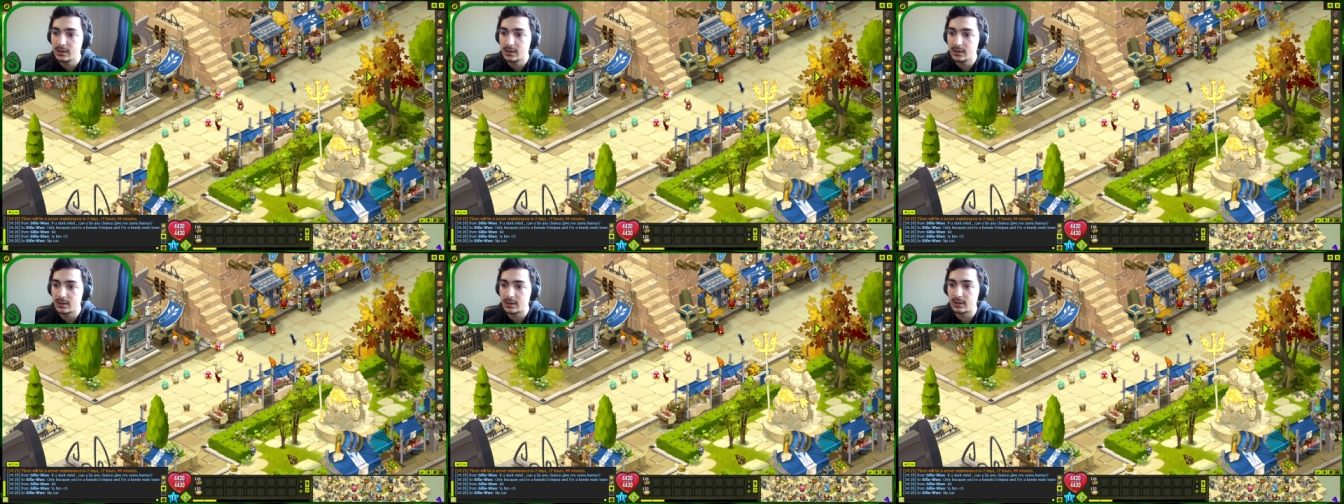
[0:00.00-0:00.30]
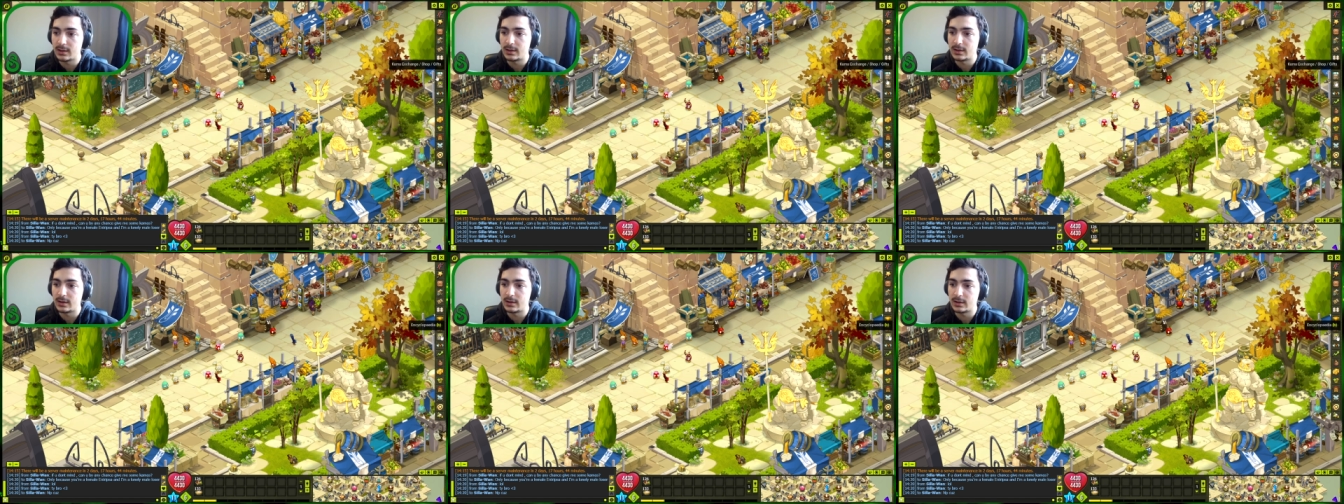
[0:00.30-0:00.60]

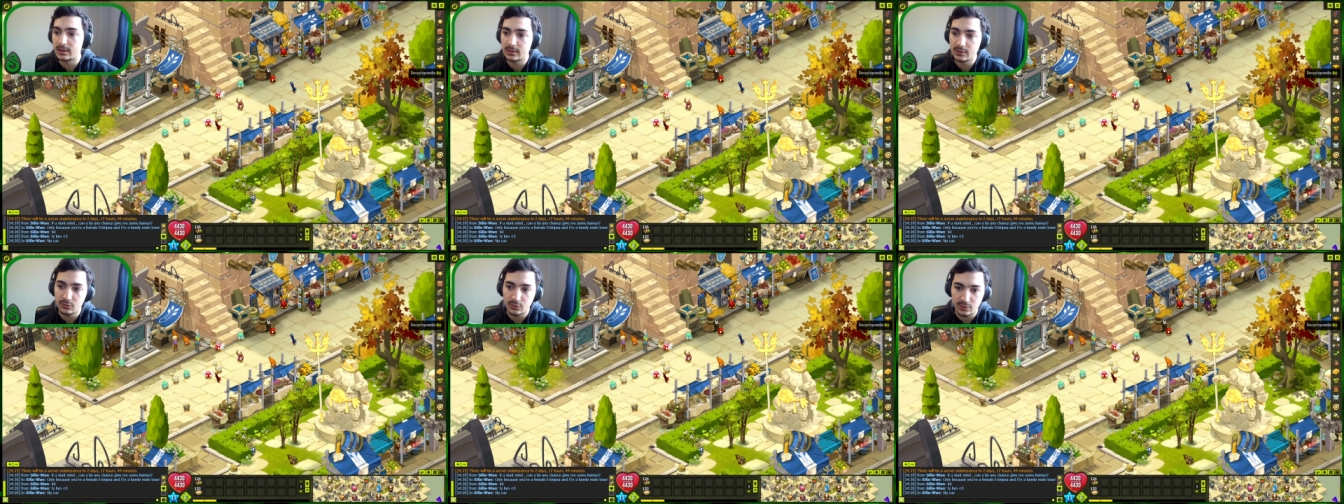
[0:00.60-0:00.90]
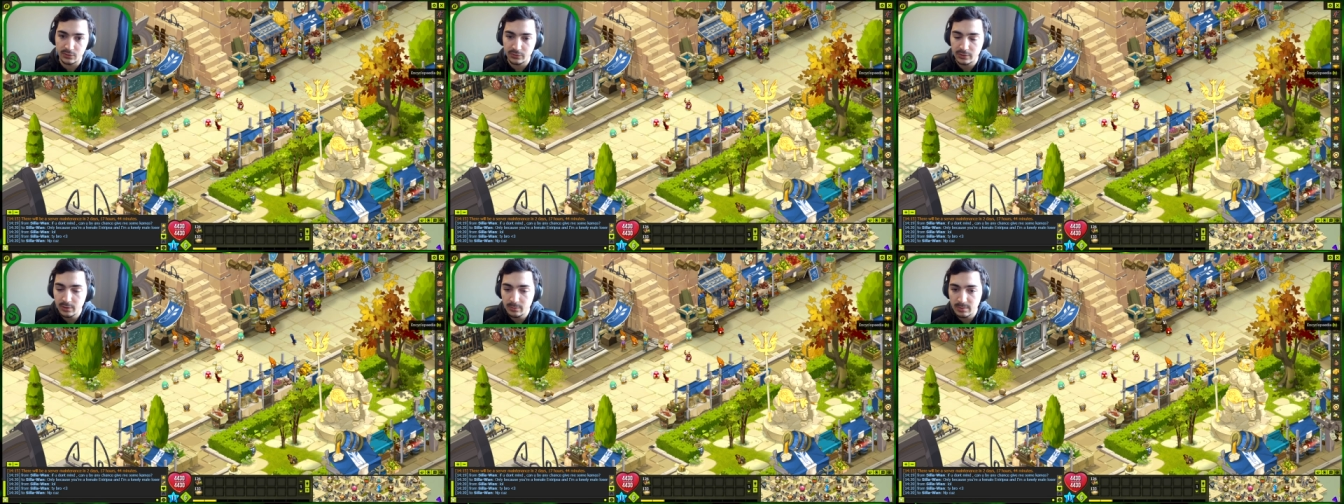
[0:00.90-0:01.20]
And uh, so I
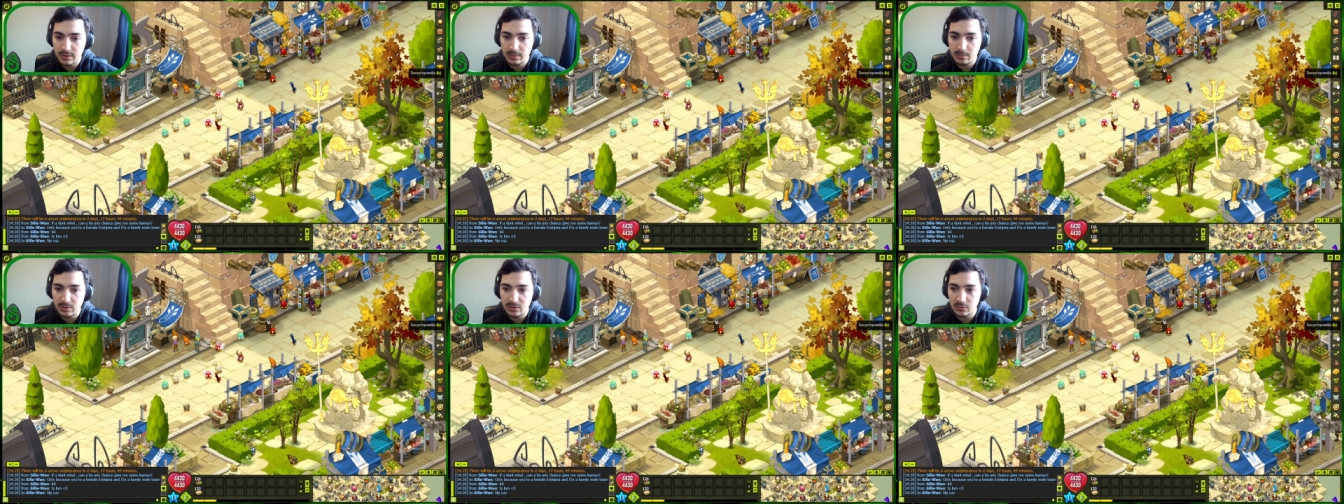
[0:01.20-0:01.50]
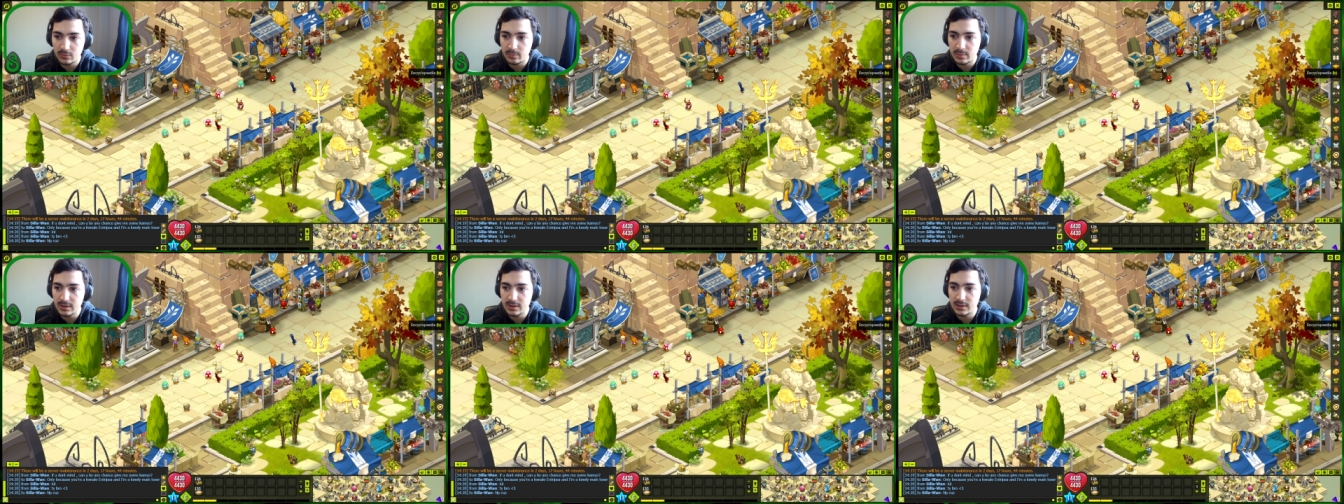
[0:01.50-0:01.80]
started buying P
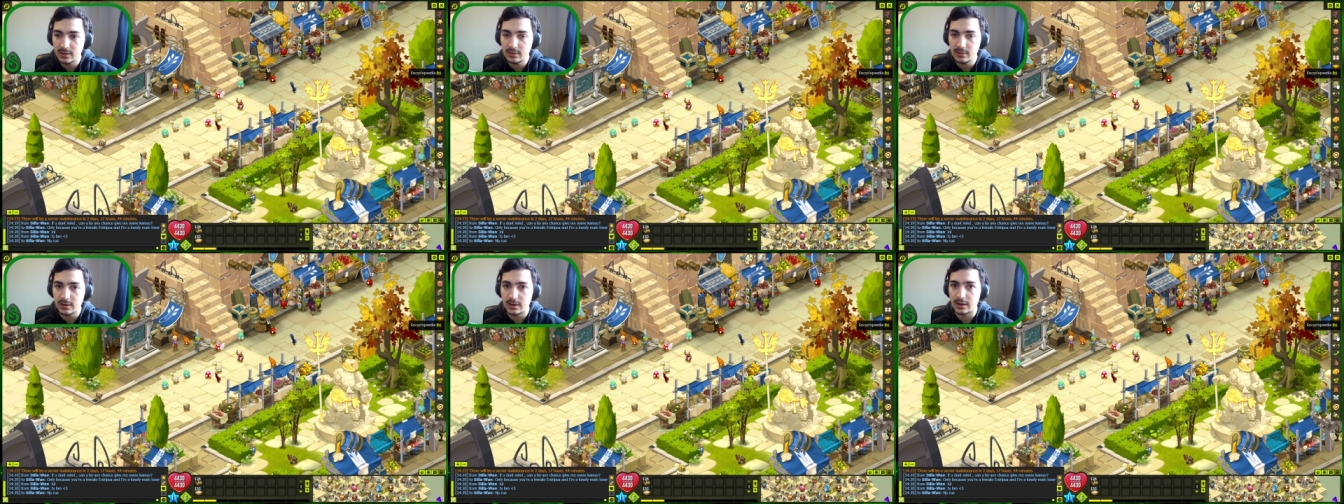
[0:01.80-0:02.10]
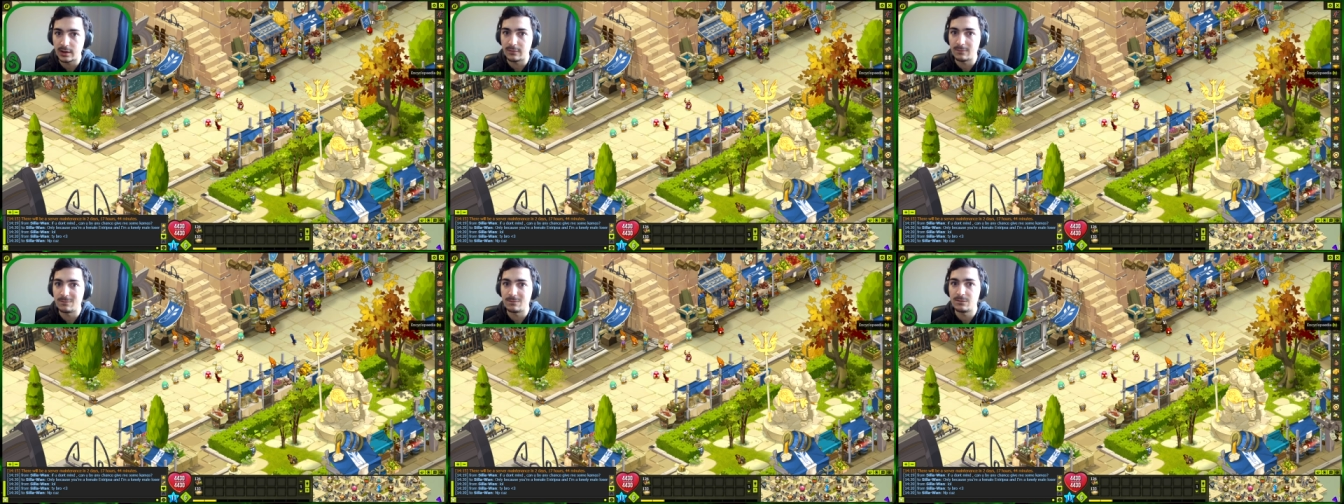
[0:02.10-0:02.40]
V P gear and
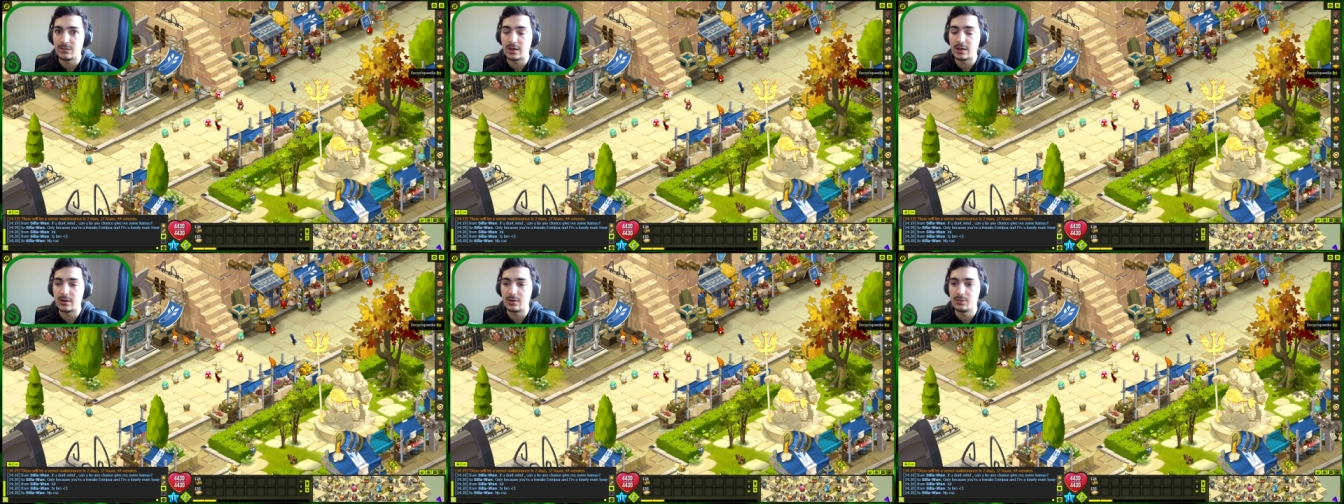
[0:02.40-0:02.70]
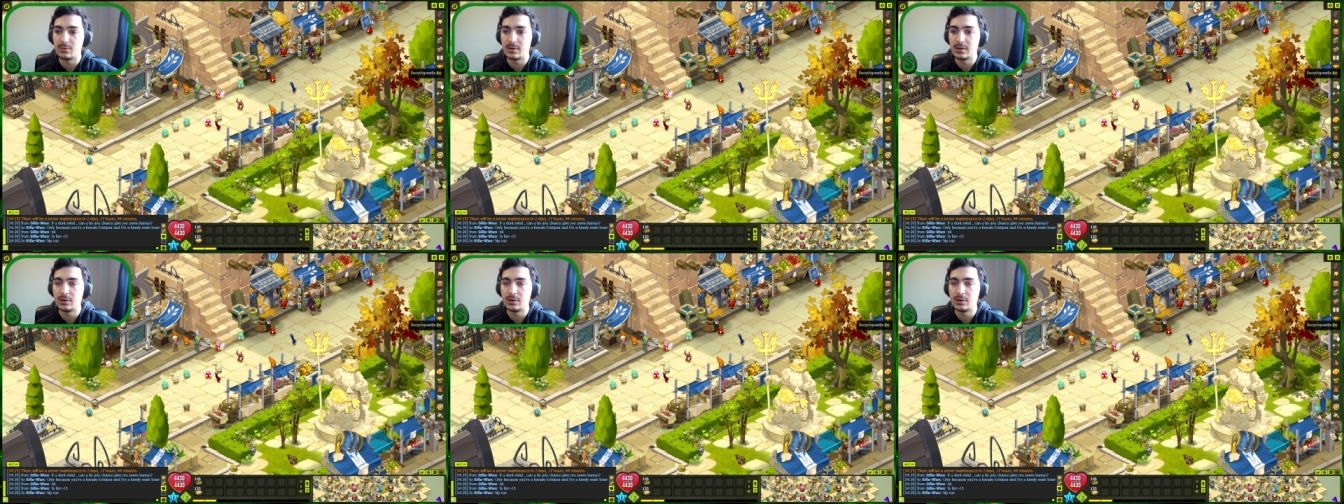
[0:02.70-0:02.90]
I very,